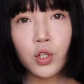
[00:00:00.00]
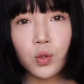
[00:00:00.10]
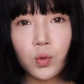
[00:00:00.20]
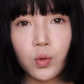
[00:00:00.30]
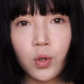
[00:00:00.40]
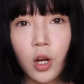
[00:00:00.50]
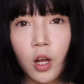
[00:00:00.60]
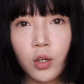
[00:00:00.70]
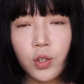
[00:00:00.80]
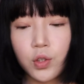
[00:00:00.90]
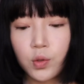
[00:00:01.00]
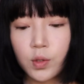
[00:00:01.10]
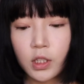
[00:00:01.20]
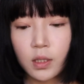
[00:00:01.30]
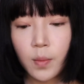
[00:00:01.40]
do
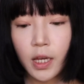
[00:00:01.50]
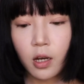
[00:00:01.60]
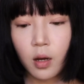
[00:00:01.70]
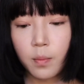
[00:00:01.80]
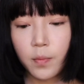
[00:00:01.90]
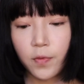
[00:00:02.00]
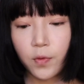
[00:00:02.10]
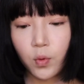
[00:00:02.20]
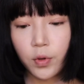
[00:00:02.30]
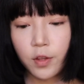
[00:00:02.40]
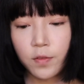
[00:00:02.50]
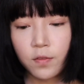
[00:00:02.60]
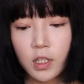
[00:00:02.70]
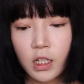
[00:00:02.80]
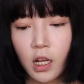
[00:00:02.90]
Susie's makeup for the
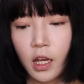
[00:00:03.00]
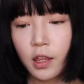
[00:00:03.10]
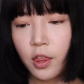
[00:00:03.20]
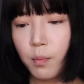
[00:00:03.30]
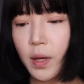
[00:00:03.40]
59th